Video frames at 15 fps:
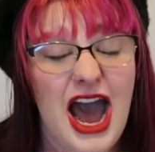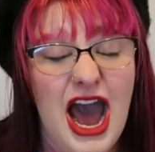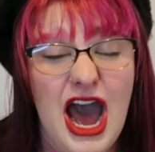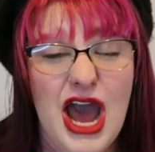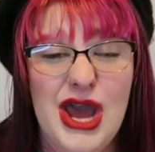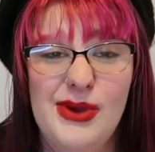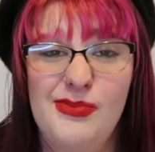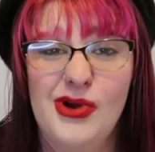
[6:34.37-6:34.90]

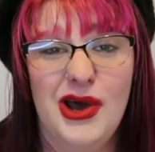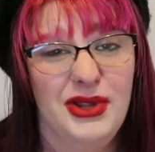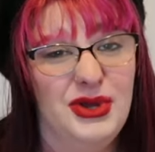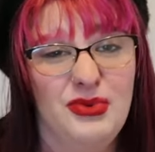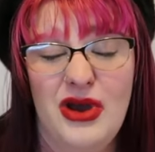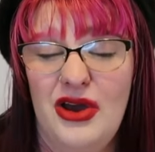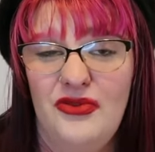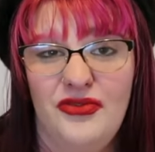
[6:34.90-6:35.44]
I
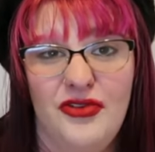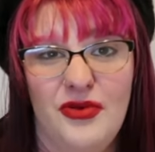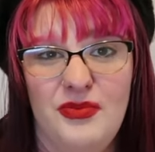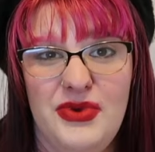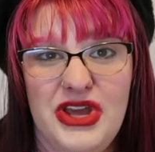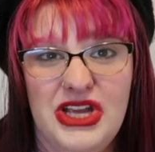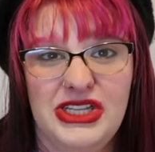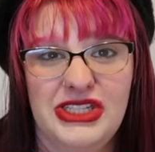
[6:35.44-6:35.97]
probably went
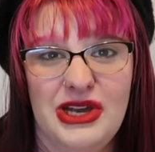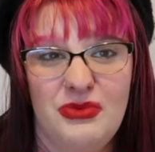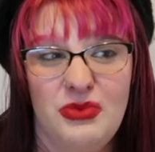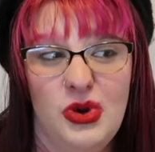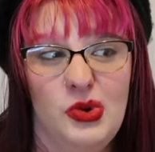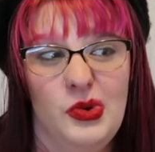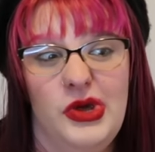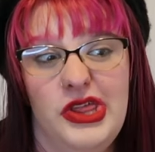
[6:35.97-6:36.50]
from being
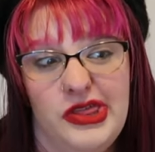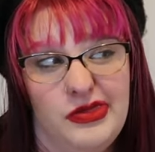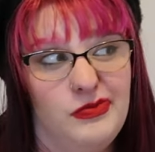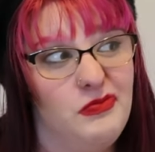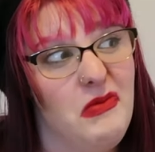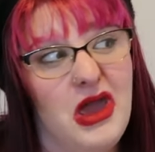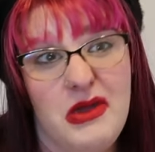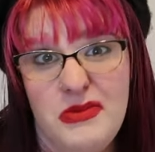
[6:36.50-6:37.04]
someone with
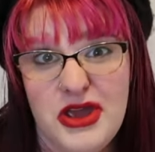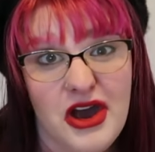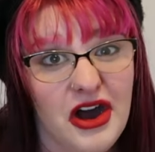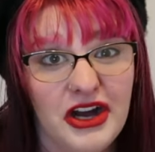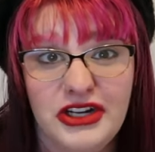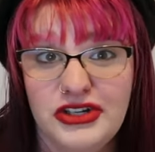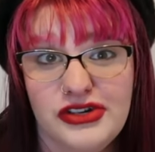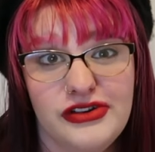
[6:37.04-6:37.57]
maybe
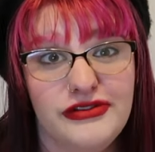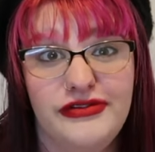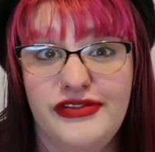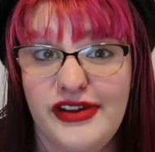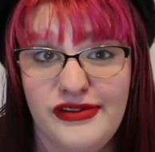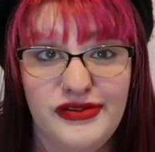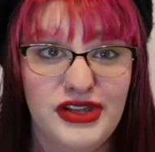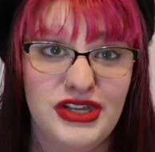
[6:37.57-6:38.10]

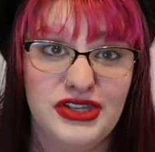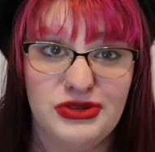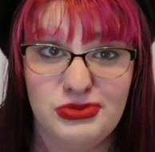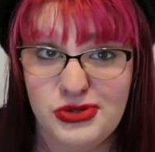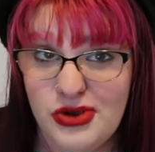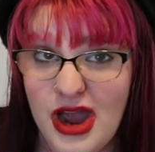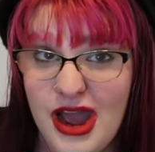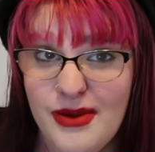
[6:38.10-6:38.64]
150
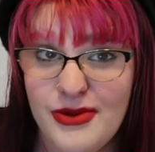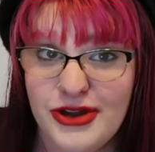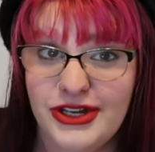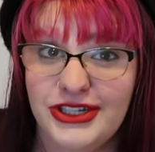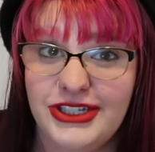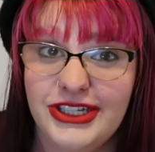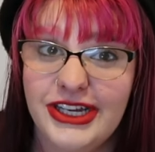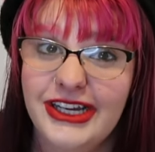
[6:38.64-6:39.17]

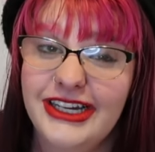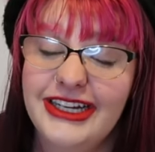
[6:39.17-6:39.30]
subscribers